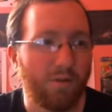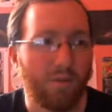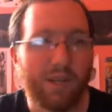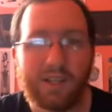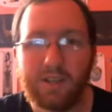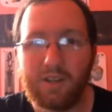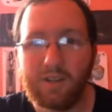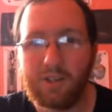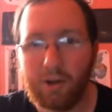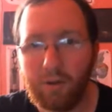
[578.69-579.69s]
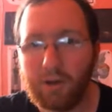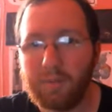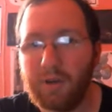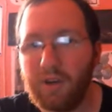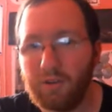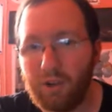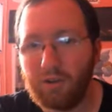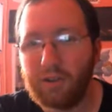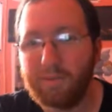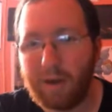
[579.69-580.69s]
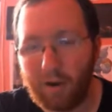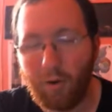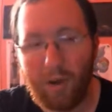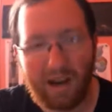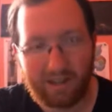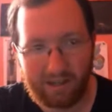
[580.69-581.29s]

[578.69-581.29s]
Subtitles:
with Totem Alolan Marowak.